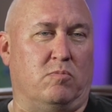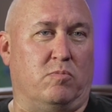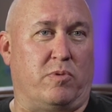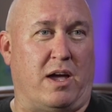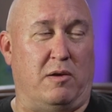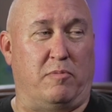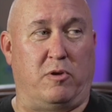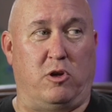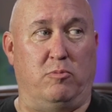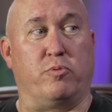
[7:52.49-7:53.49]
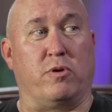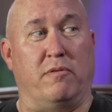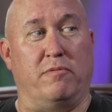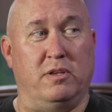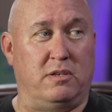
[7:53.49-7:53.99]
kind of could be
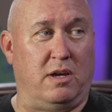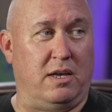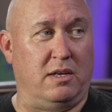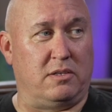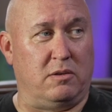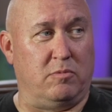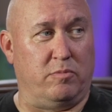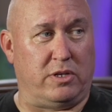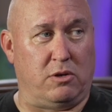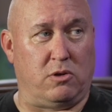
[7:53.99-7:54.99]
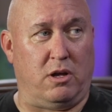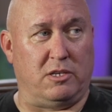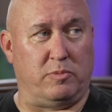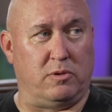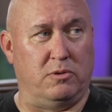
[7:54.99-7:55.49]
prevalent, I guess, in potential
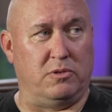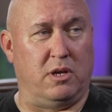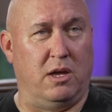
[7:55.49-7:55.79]
hospitals,